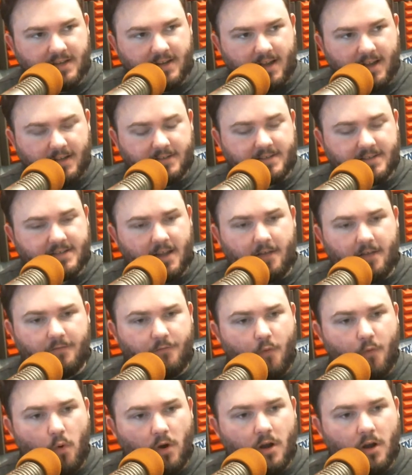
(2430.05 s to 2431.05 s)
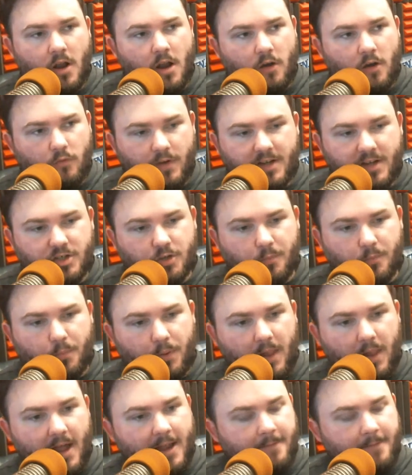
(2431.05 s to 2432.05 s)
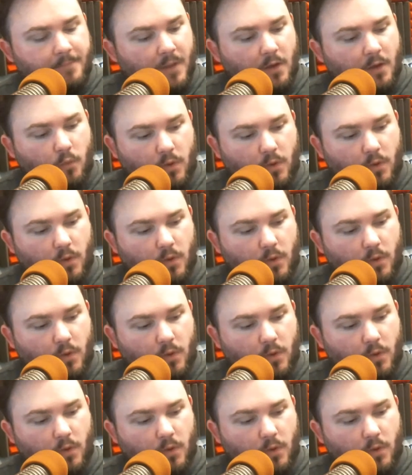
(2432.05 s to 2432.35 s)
and getting set for region play,